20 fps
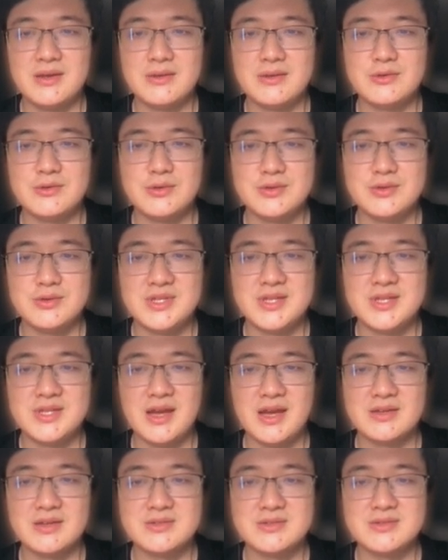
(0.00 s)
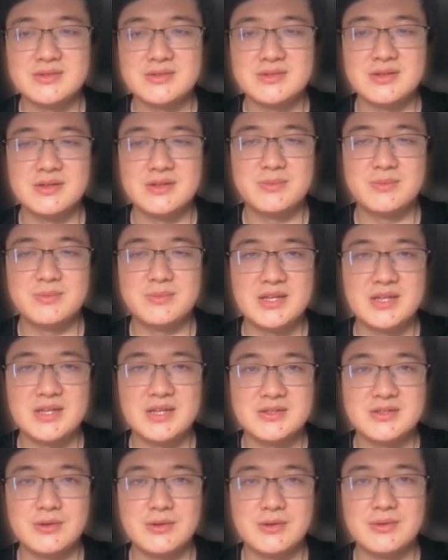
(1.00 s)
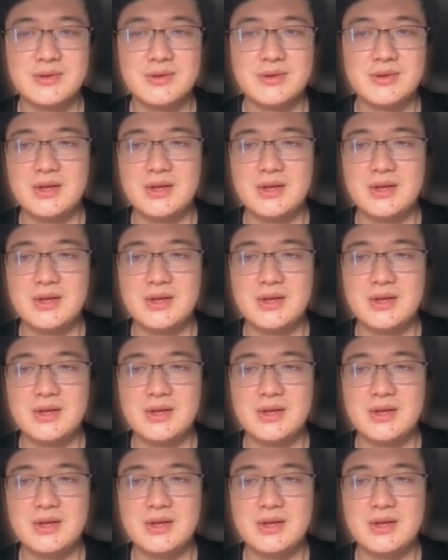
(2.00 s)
to detect the bicycle,